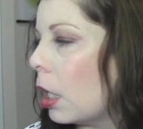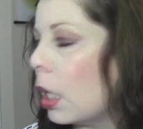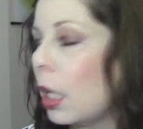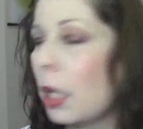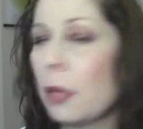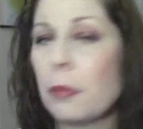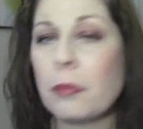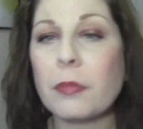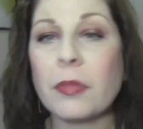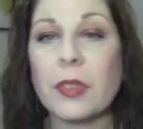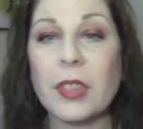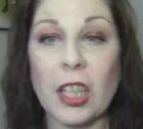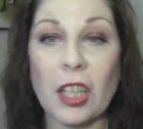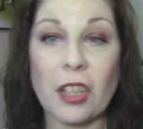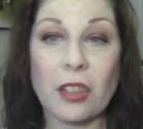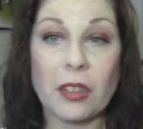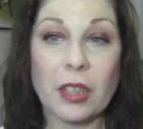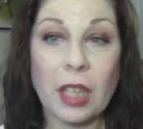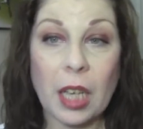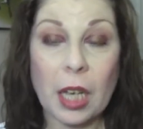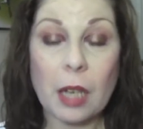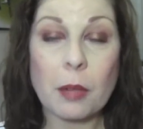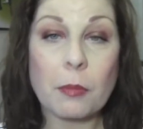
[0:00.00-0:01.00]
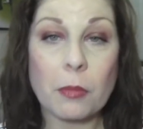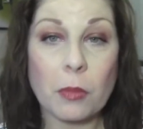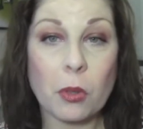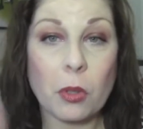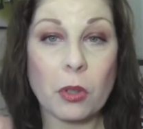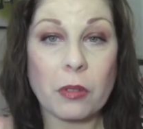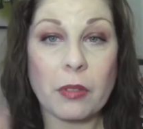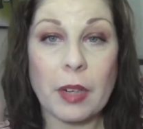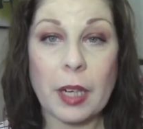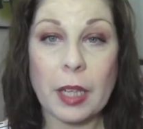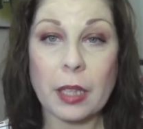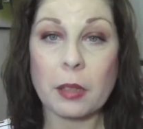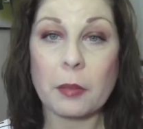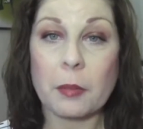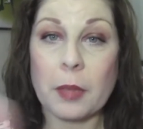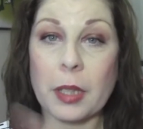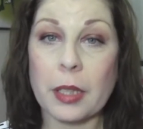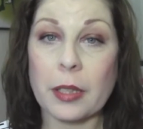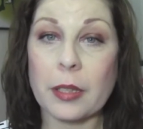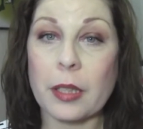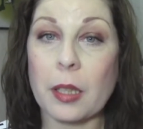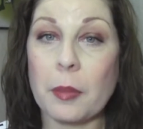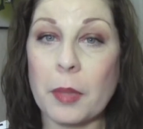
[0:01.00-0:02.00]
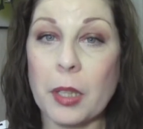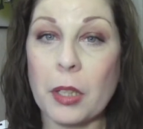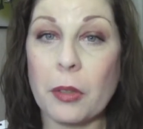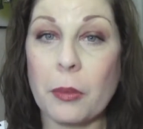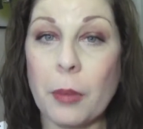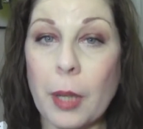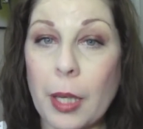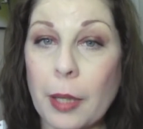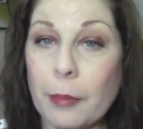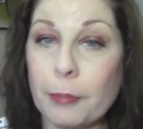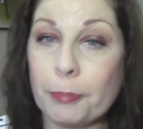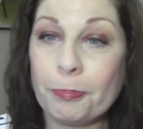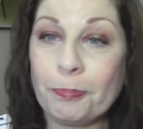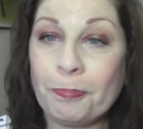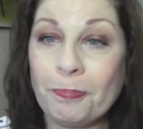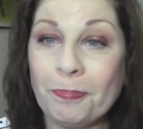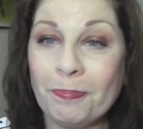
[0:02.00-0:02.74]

Um, so yeah, more randomness coming your way.